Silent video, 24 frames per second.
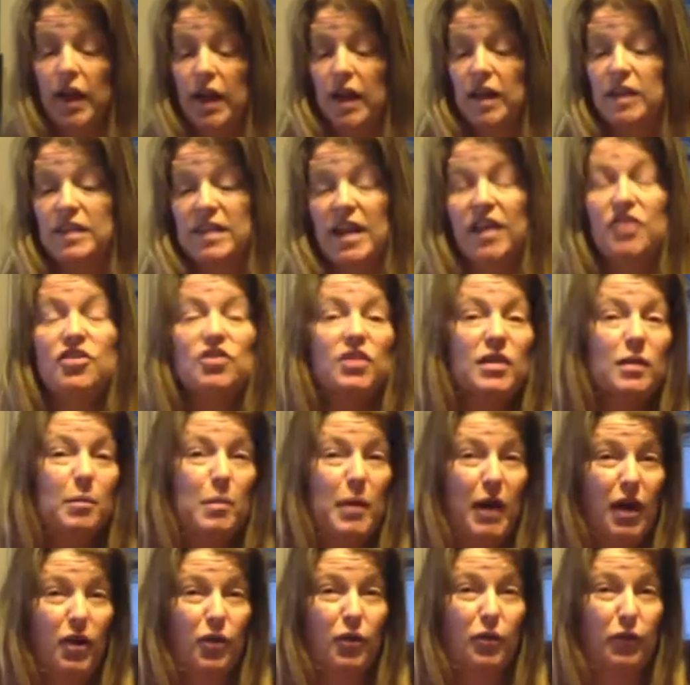It's actually
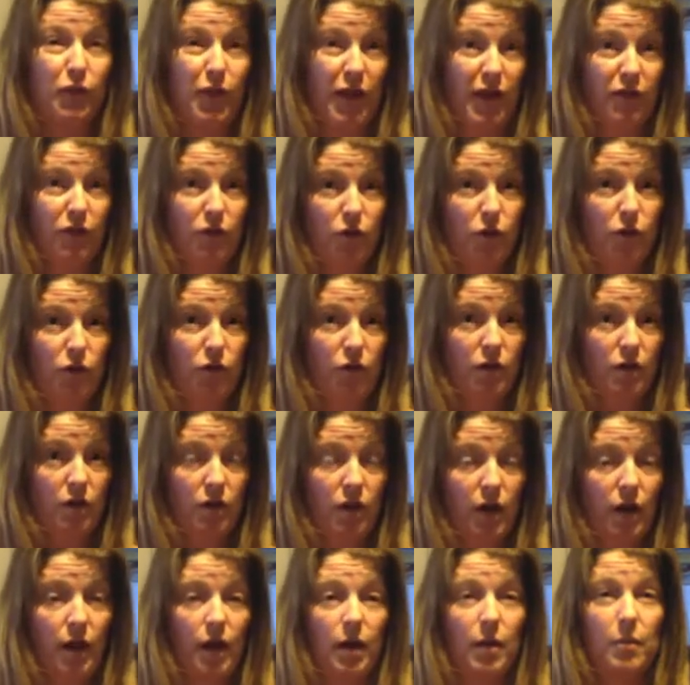better flavored
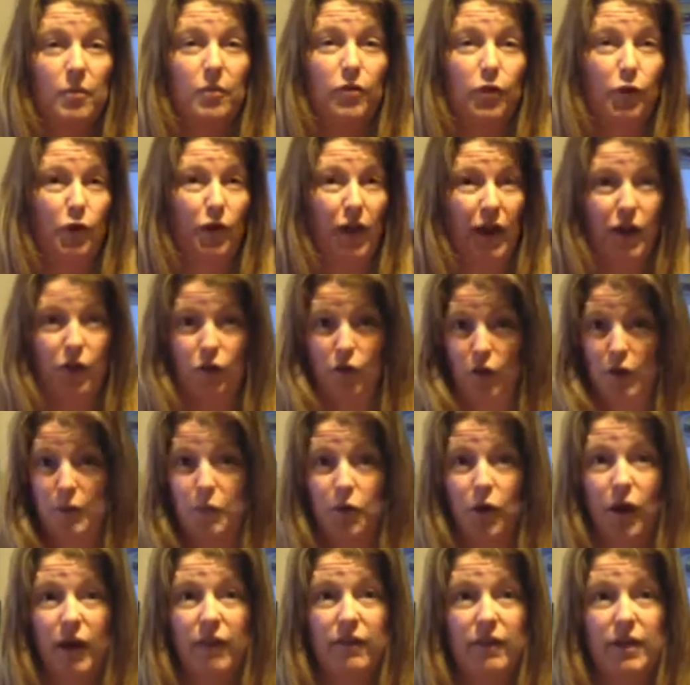for like cream
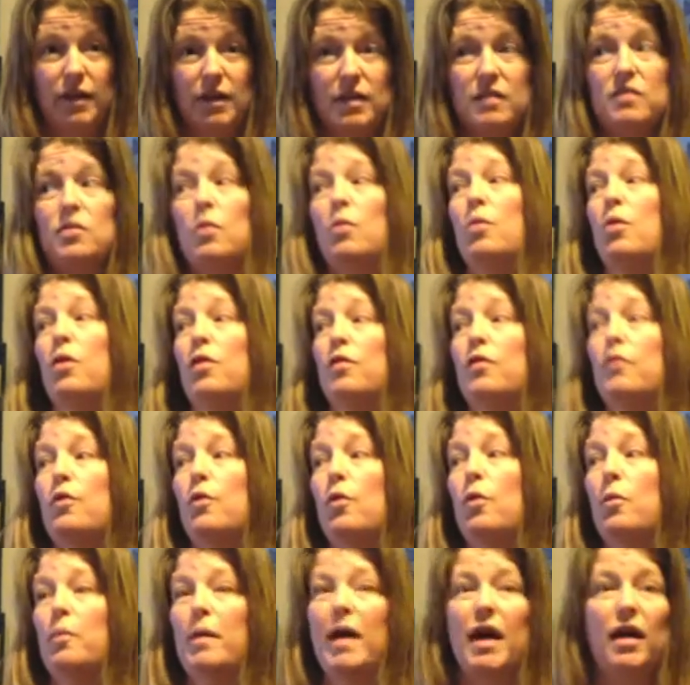gravies, or
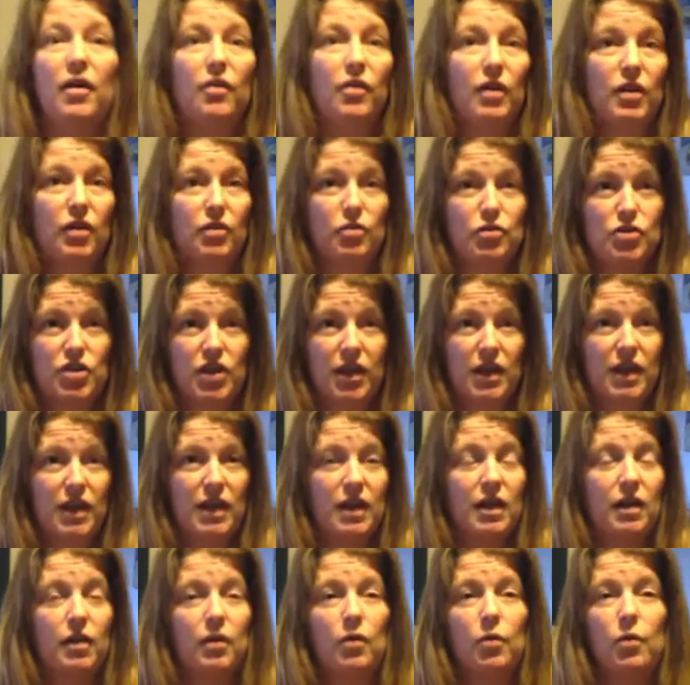for battering your
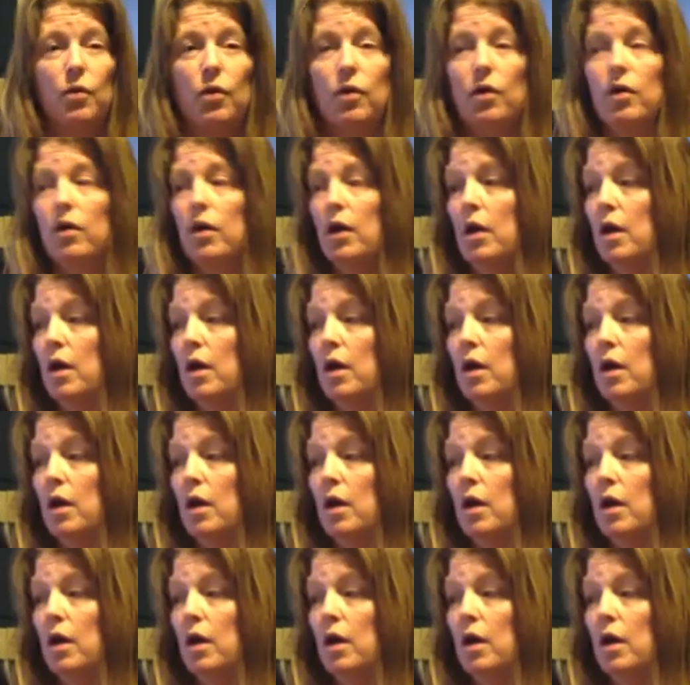chicken, or